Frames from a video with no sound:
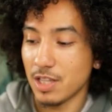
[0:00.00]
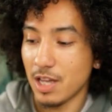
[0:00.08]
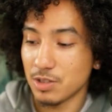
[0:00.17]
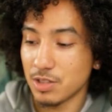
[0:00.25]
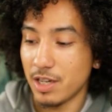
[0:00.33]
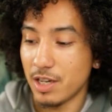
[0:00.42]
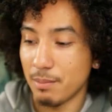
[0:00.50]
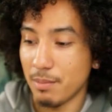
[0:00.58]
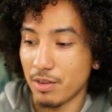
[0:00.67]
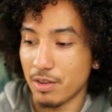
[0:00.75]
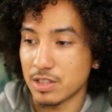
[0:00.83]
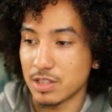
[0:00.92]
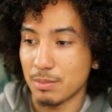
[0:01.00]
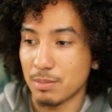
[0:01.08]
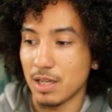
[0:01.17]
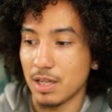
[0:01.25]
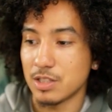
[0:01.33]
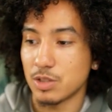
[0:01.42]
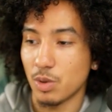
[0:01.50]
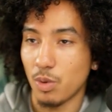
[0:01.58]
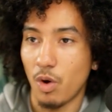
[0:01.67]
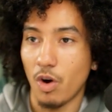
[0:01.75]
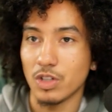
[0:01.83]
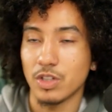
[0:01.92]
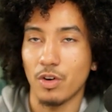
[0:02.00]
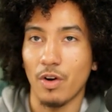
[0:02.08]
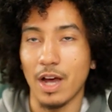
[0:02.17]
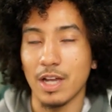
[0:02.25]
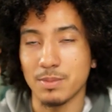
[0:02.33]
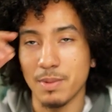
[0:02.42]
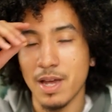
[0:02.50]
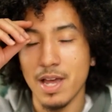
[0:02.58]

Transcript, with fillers: thousand in a month is something that's so hard to grasp